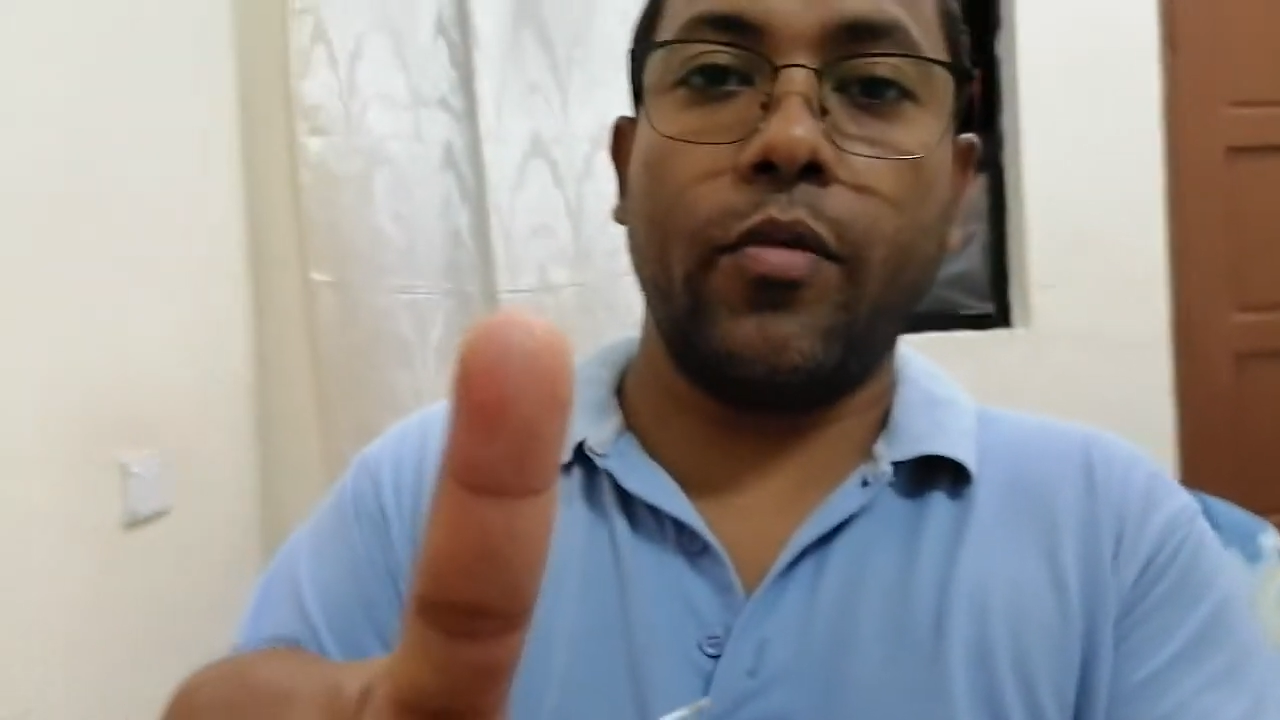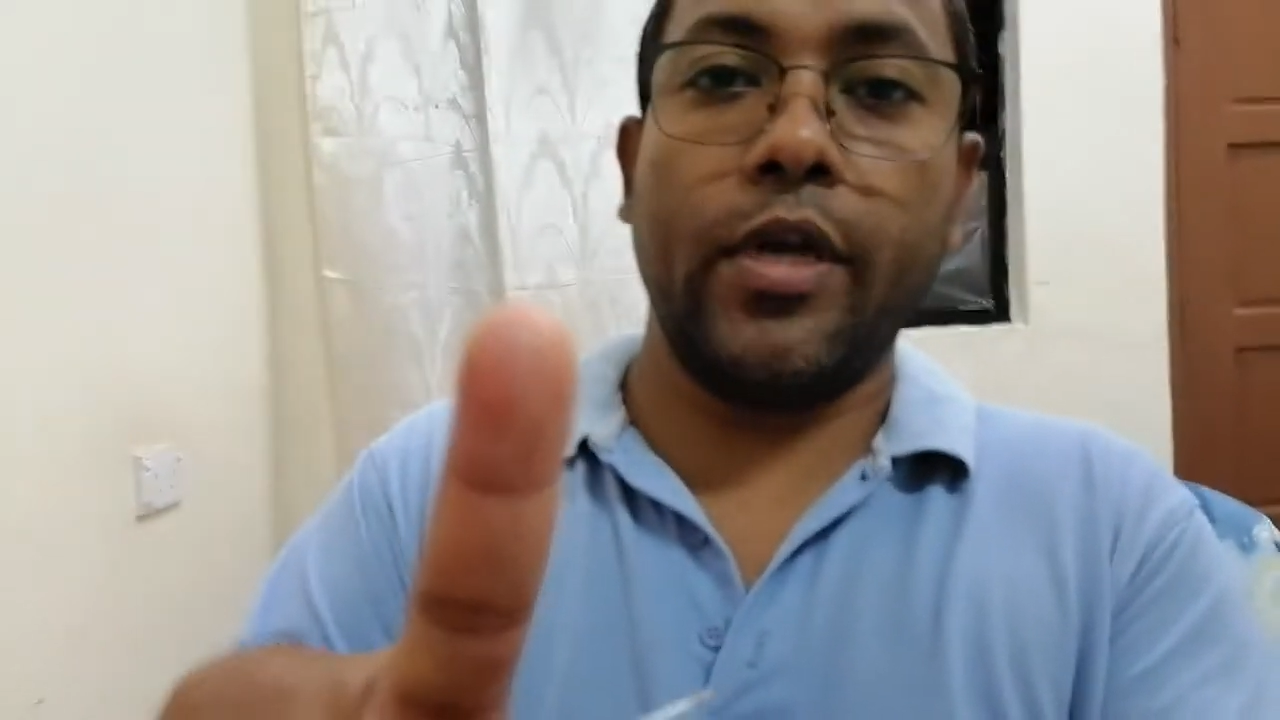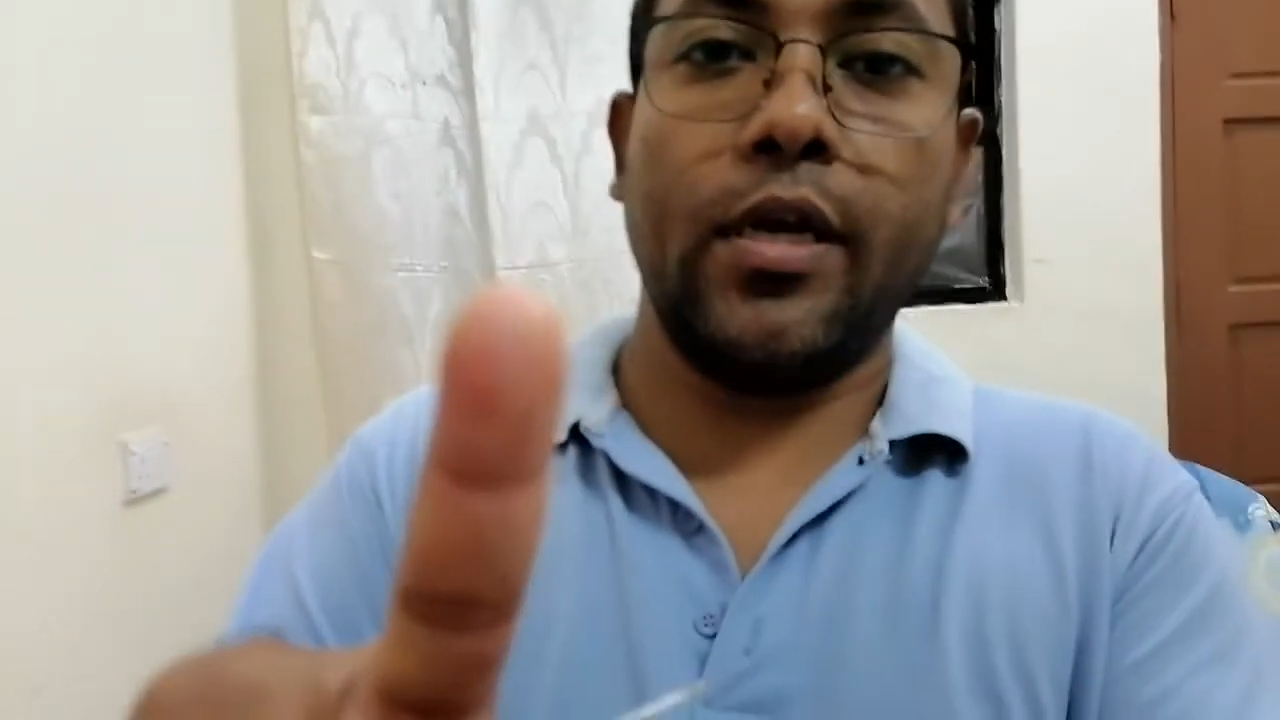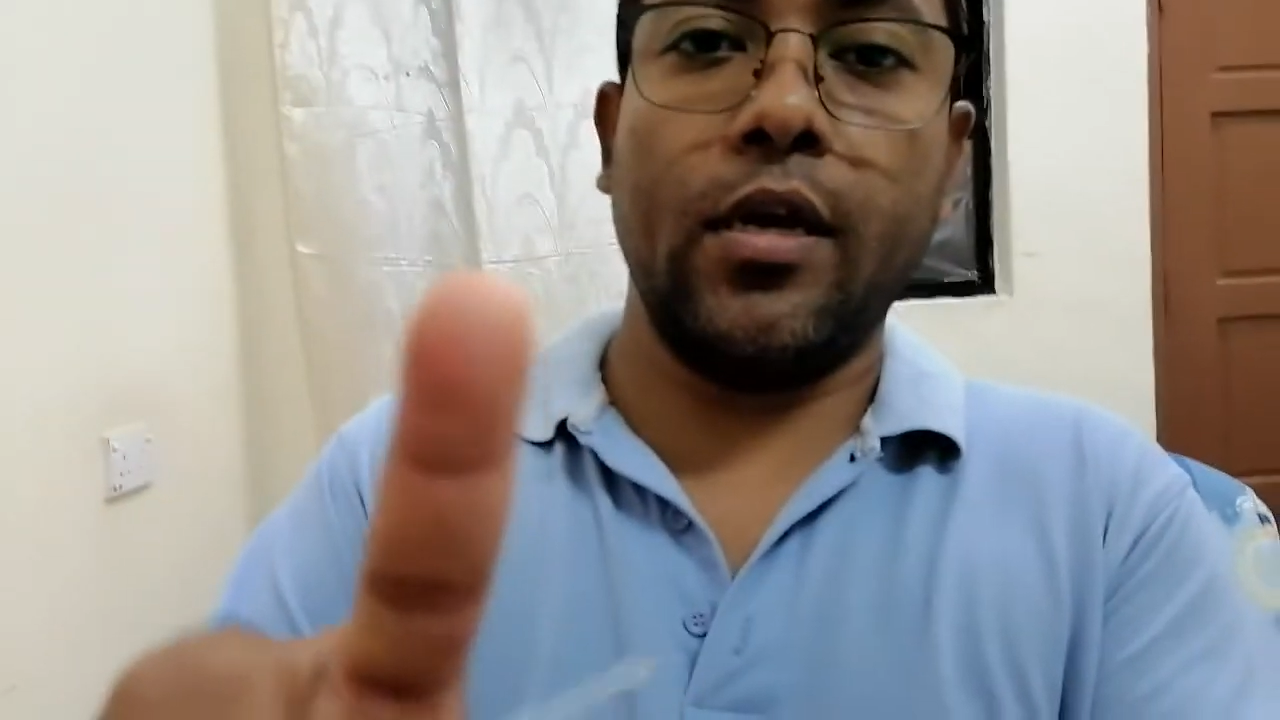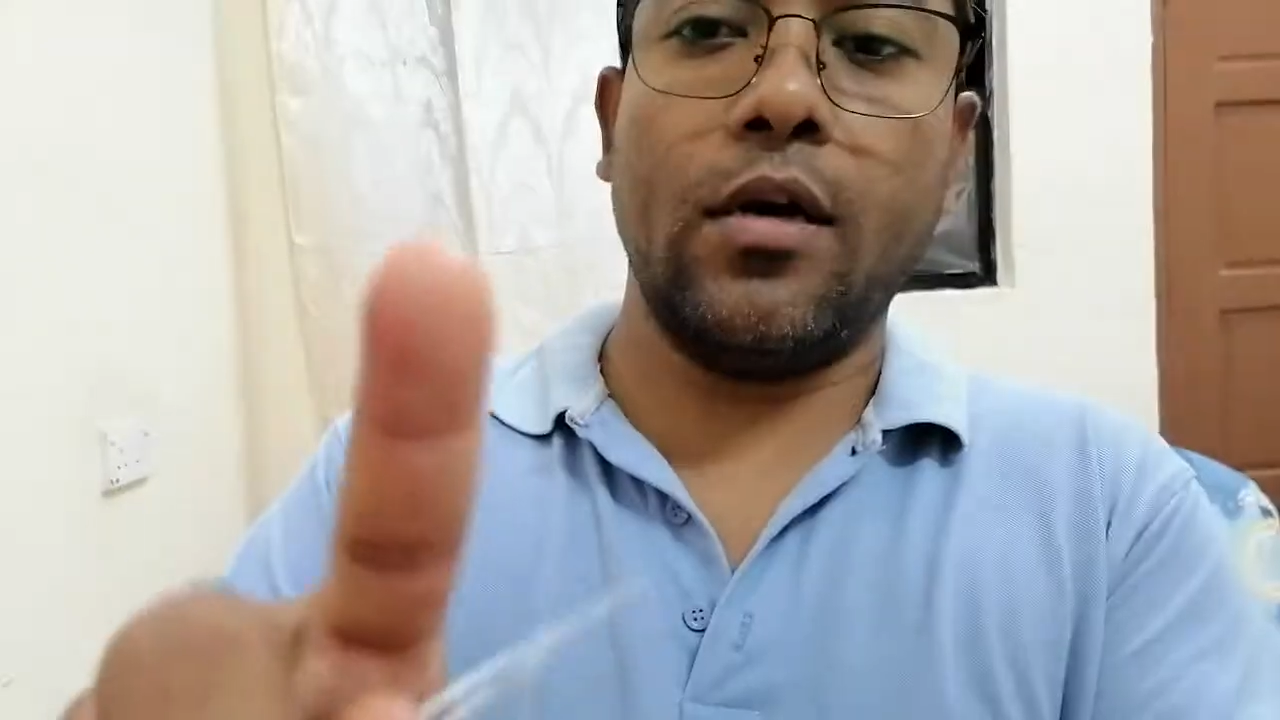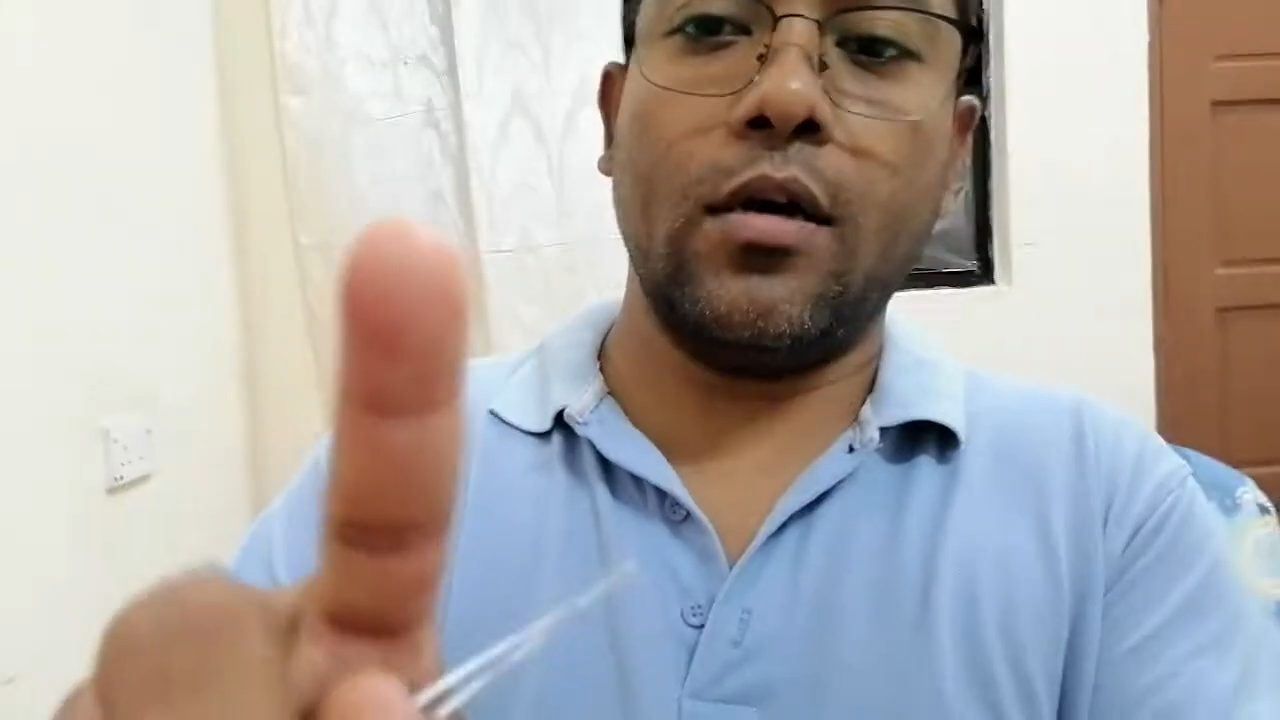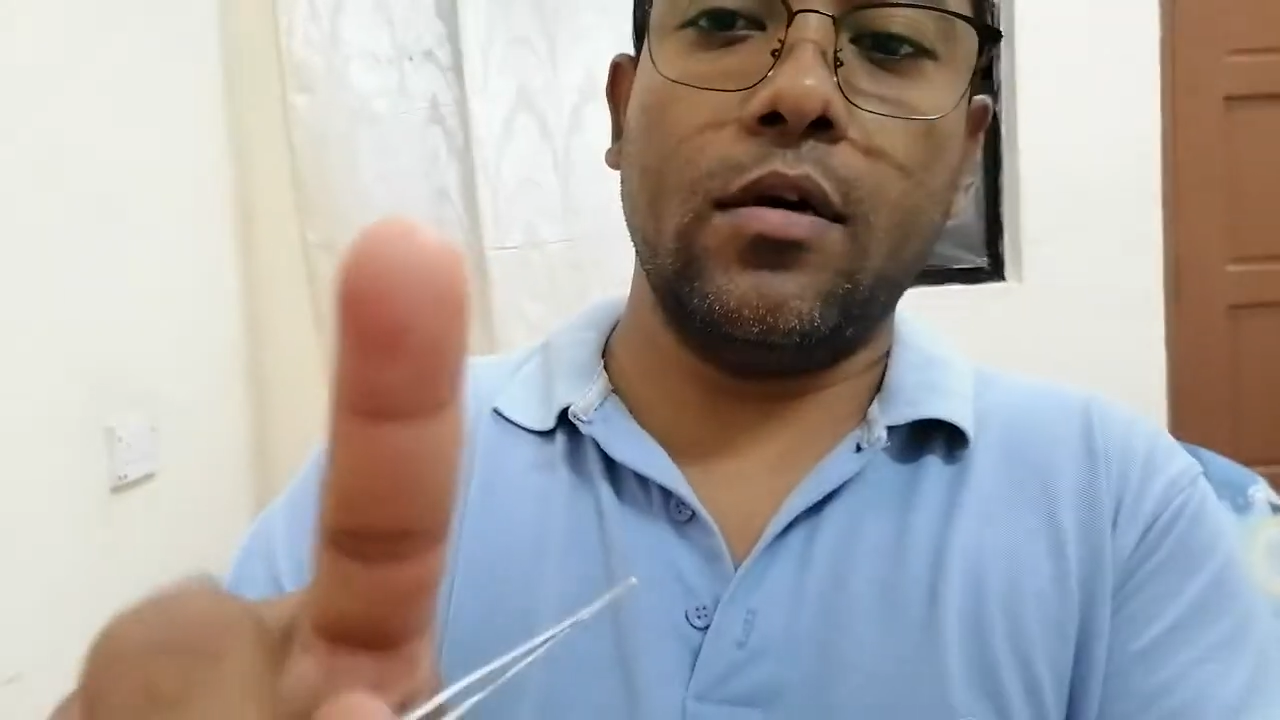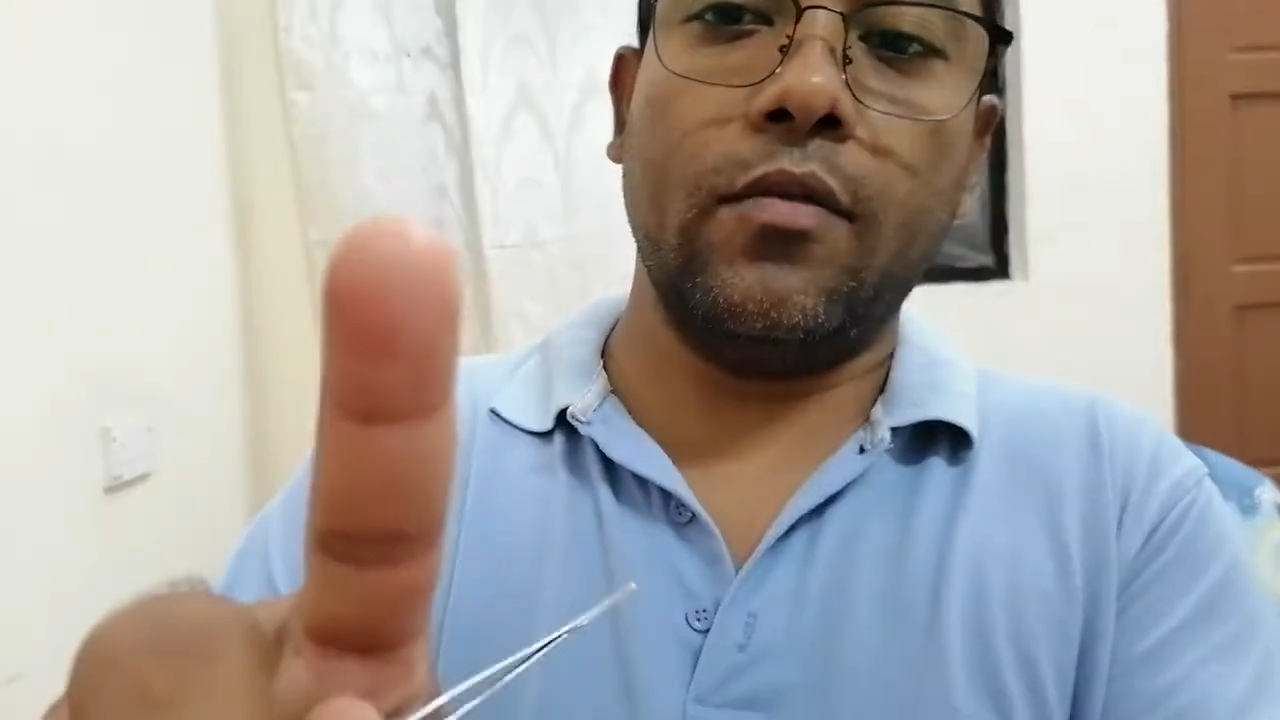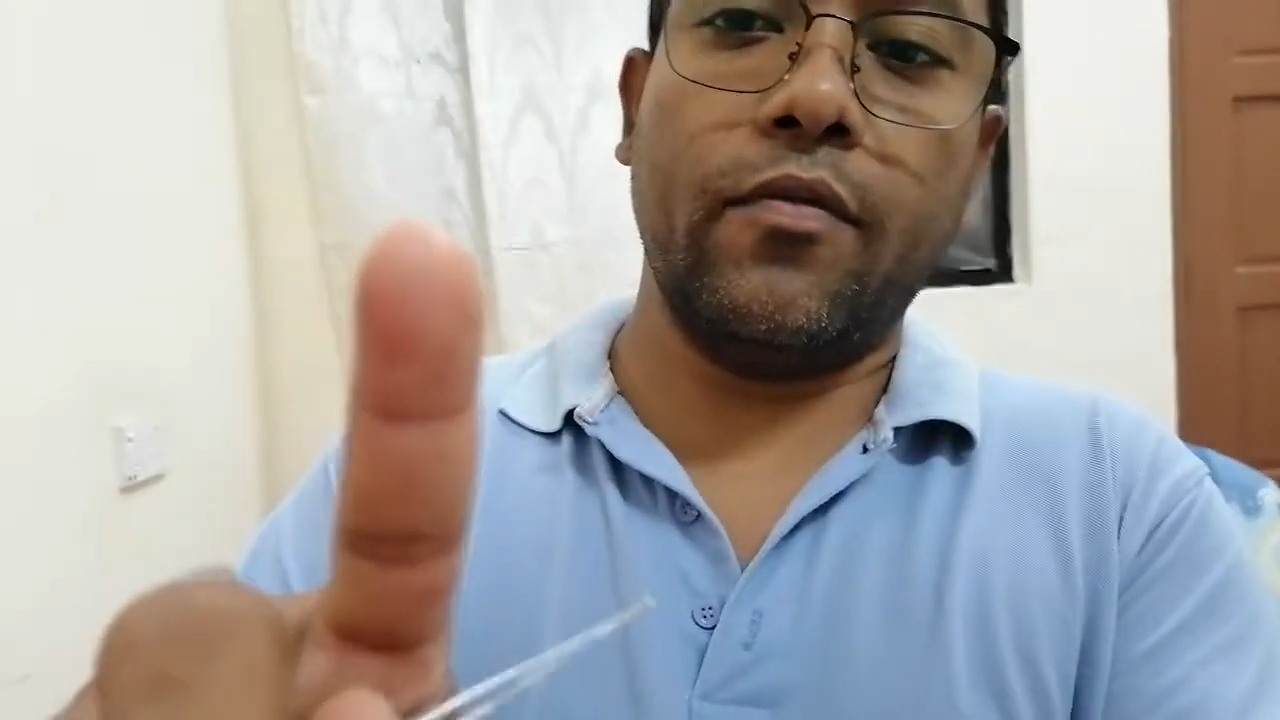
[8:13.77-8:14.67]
my